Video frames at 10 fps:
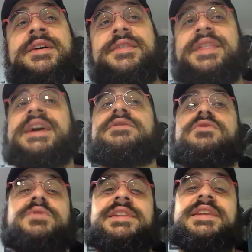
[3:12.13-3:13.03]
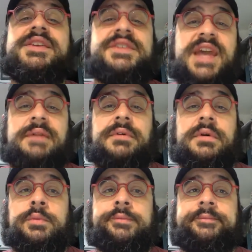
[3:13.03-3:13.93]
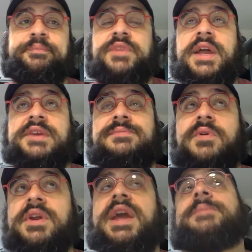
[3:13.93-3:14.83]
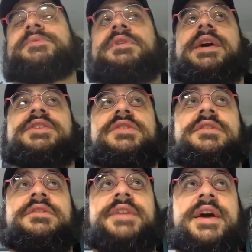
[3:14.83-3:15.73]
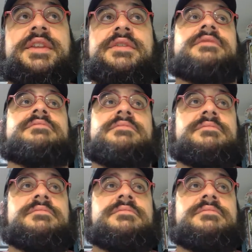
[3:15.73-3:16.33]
That new release table has more game selection than